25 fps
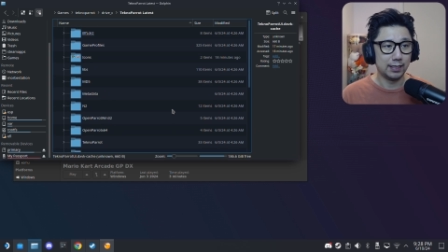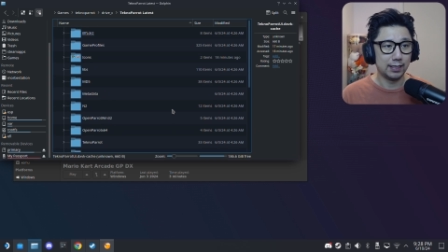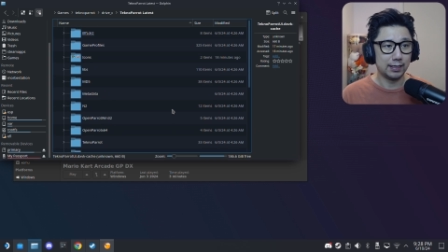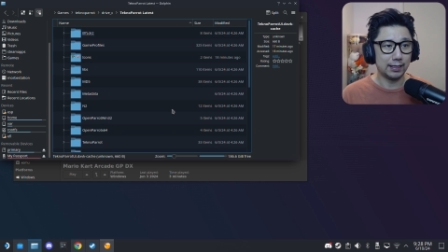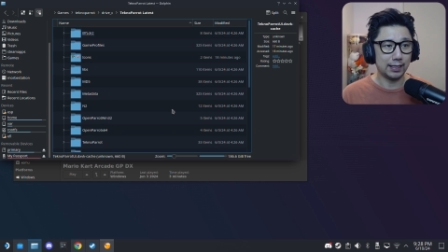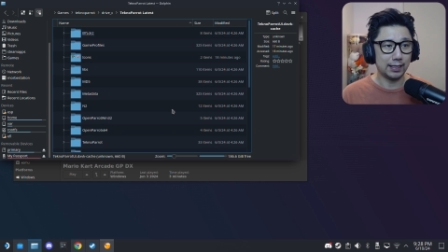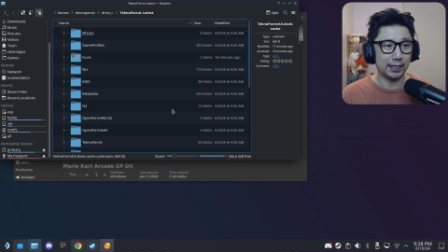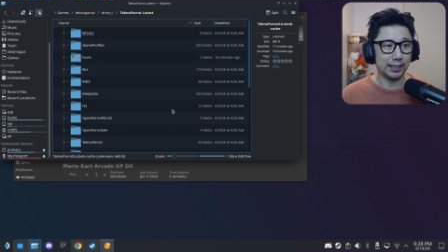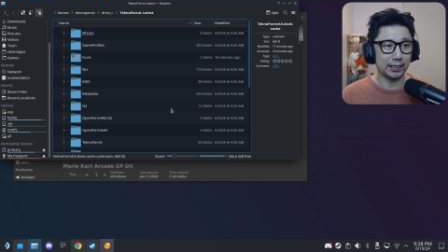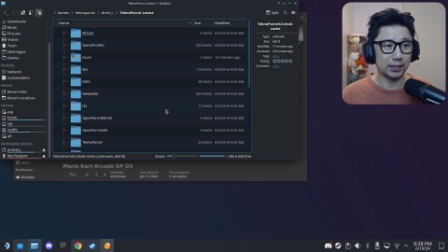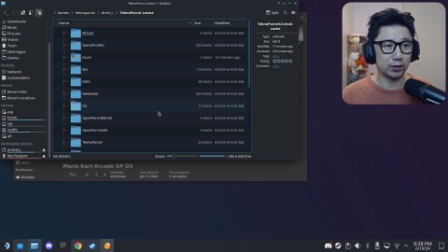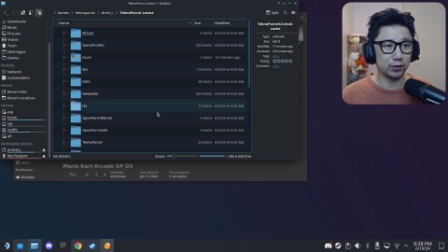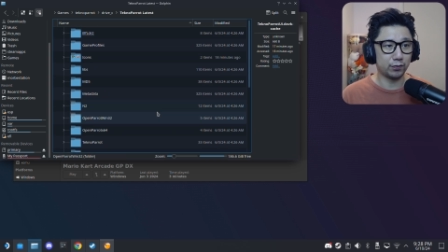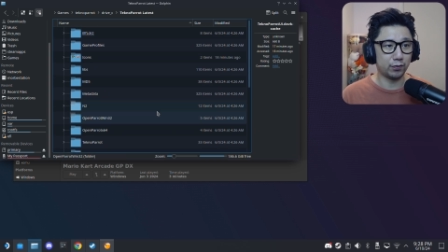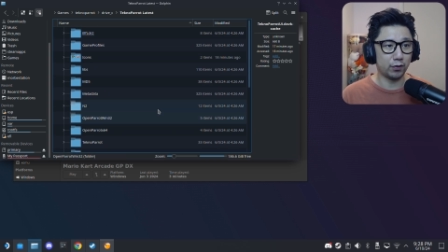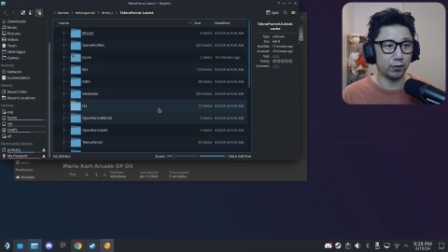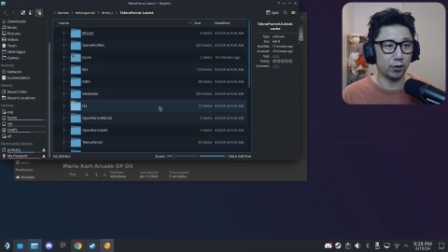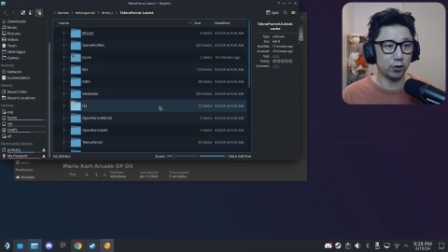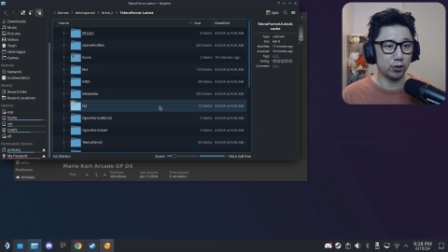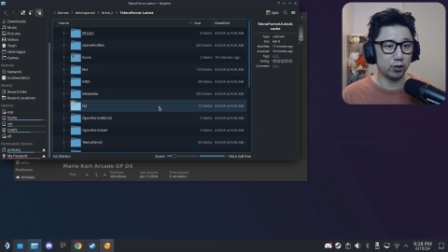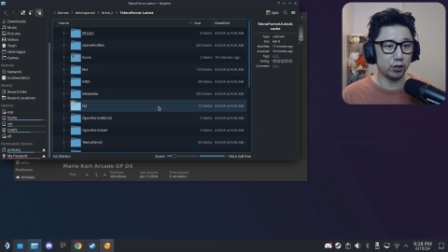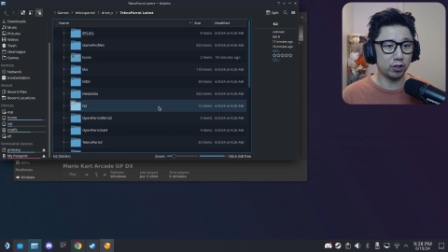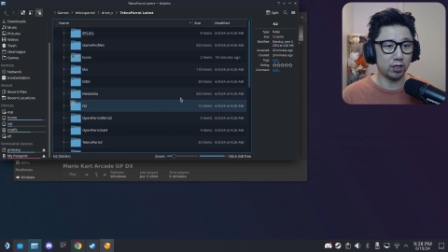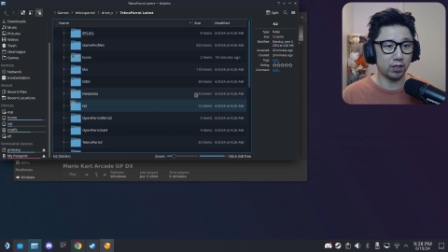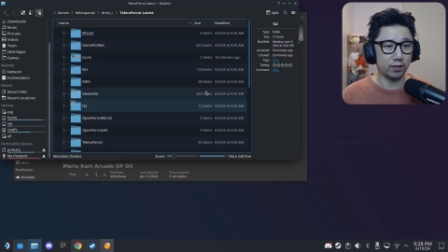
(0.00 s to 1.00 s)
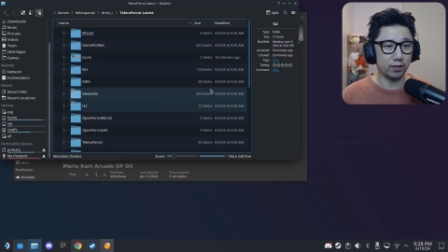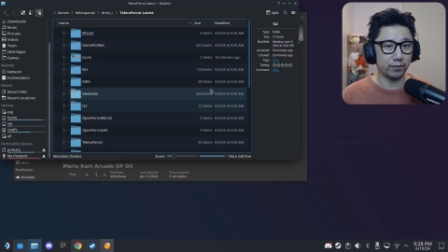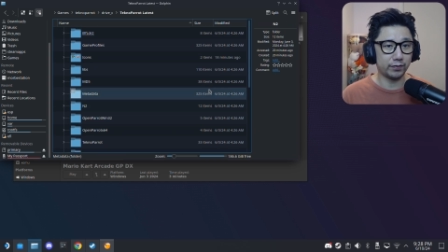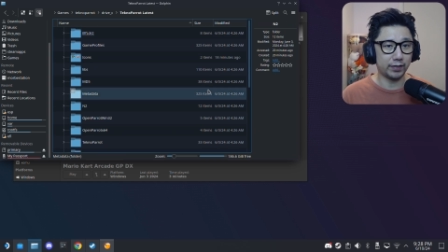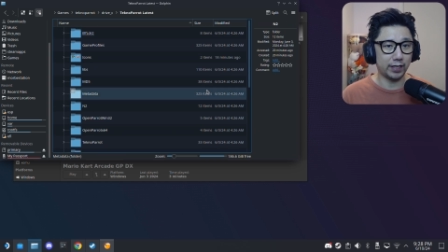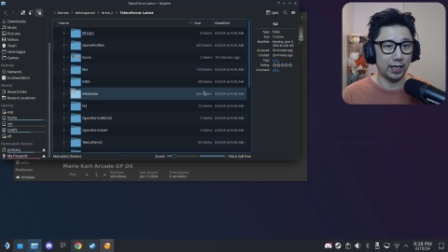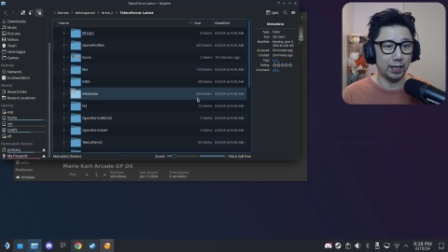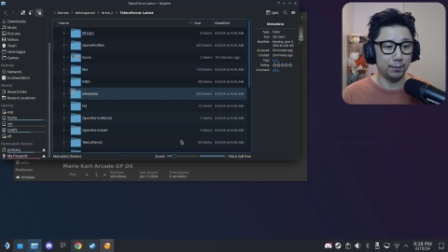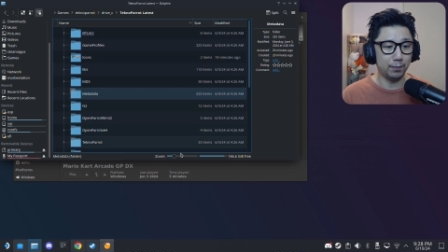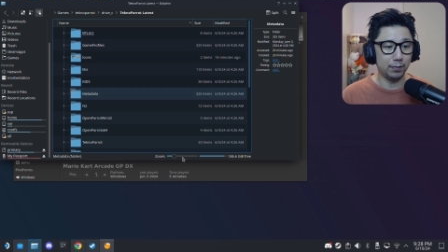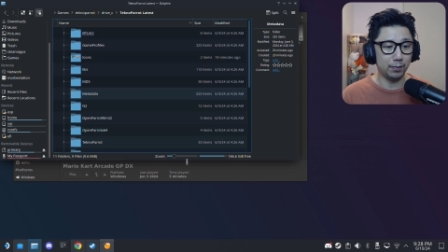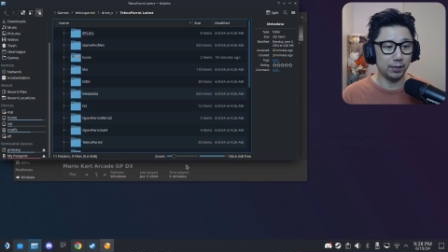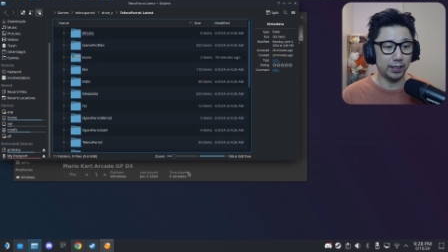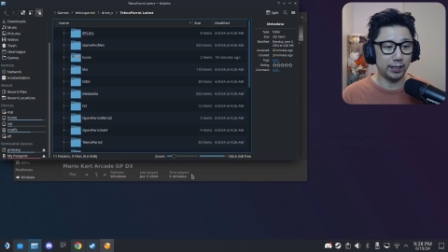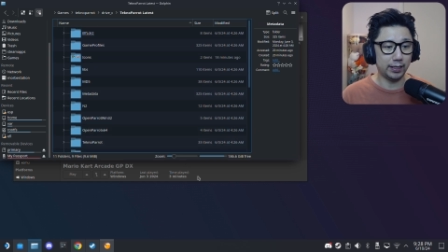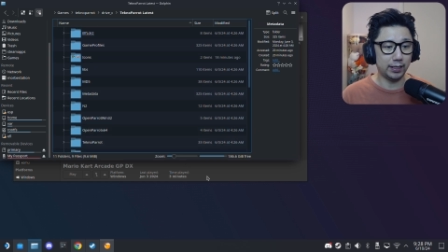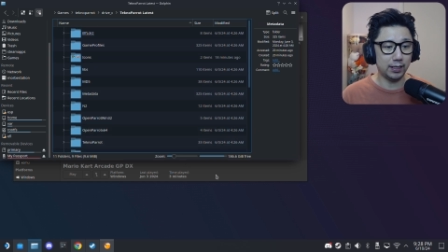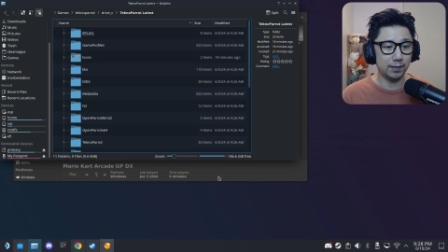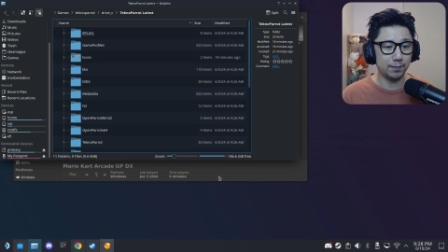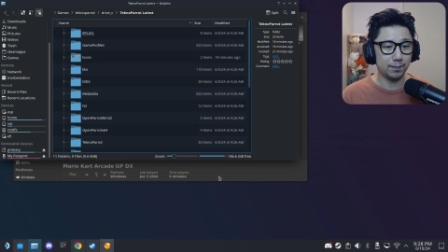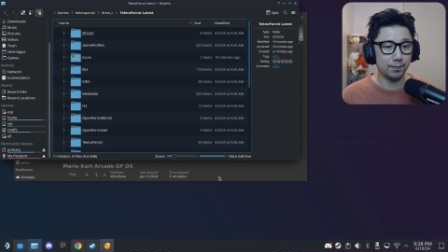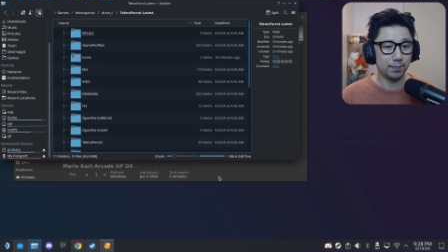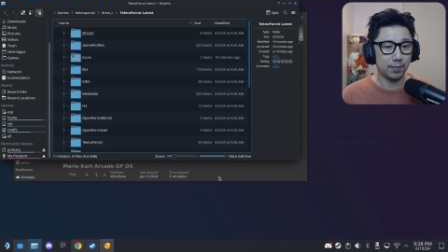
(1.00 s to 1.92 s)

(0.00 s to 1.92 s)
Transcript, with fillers: latest version of the emulator.